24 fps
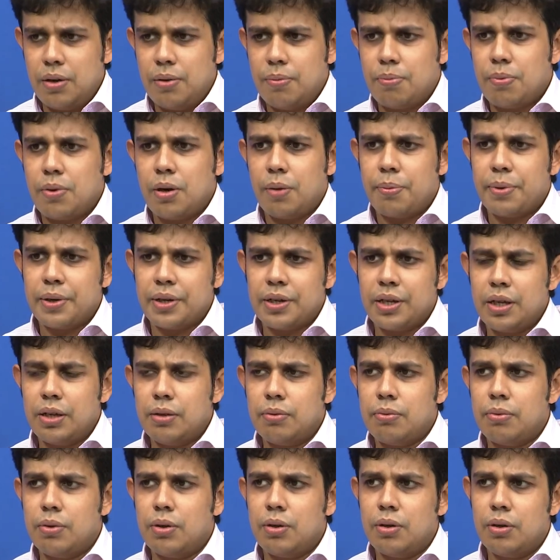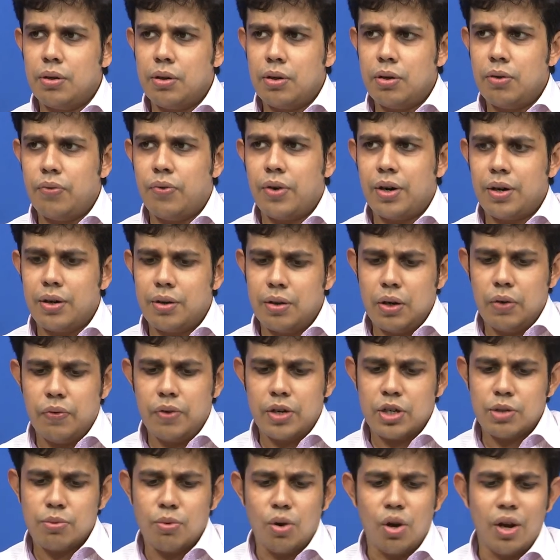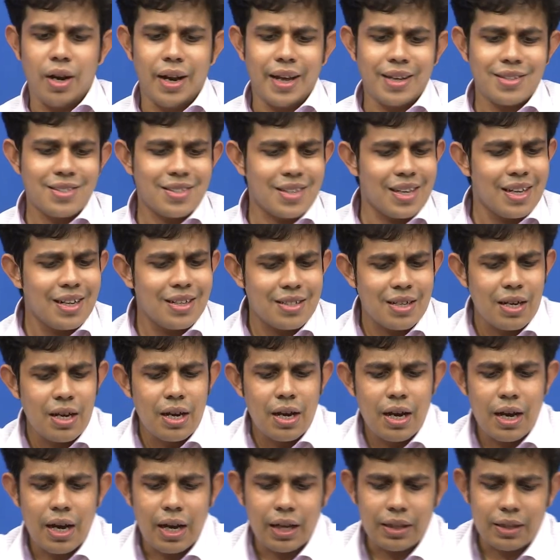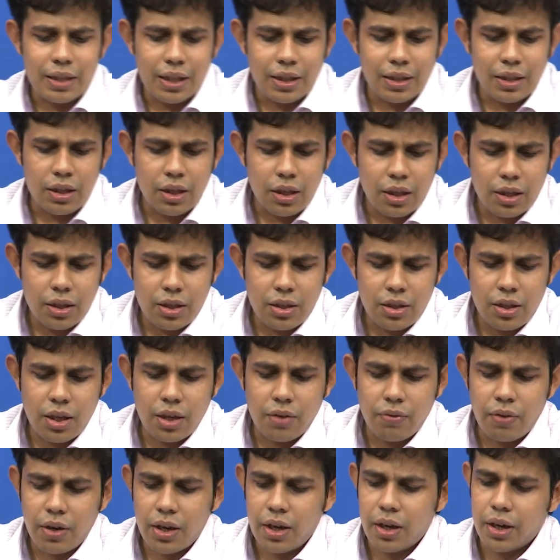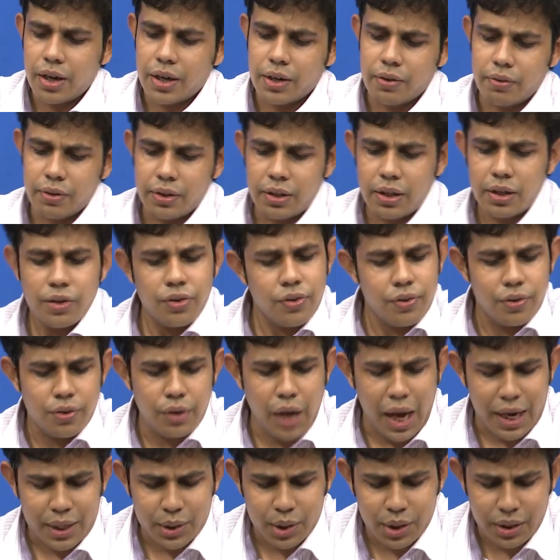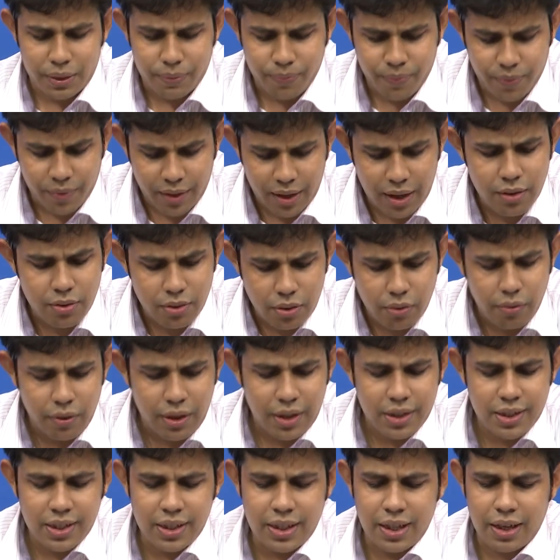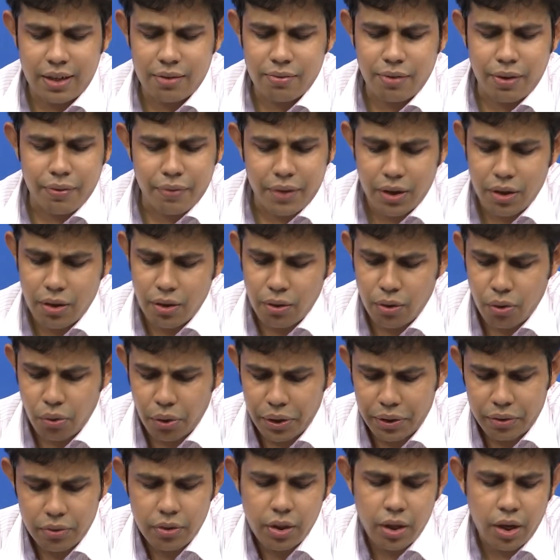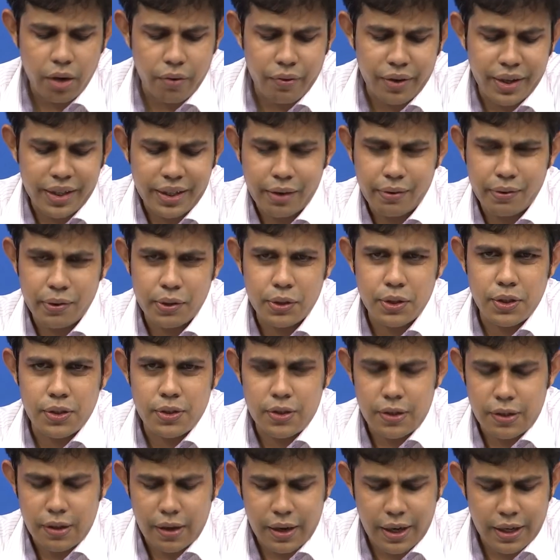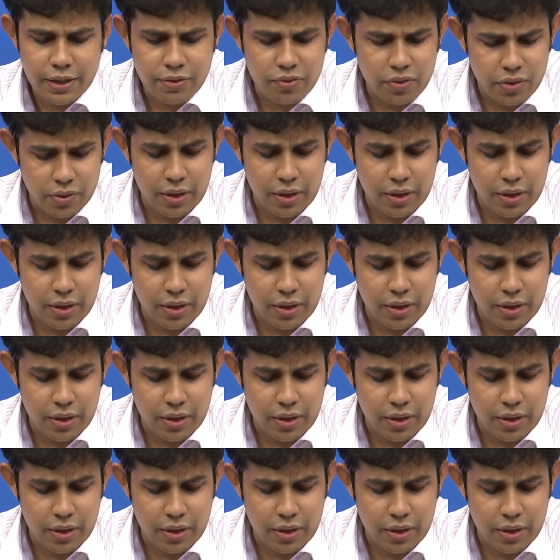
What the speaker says: property over small length scales, and then this thing will connect with the reaction. So we will see that when we go into the governing equations in the next few